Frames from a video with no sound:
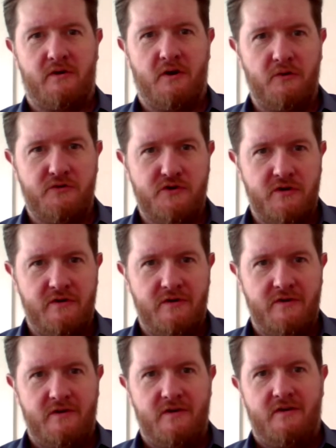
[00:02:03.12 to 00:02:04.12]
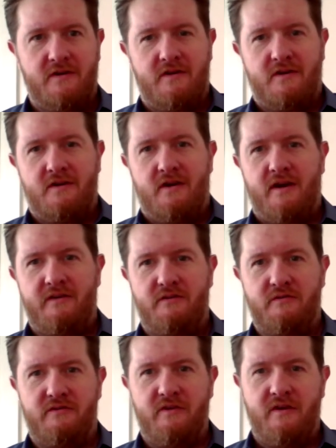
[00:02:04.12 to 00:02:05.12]
culture as
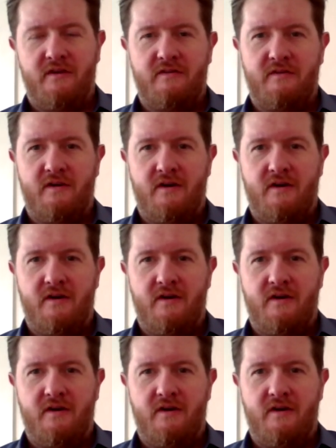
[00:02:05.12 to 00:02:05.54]
you see it,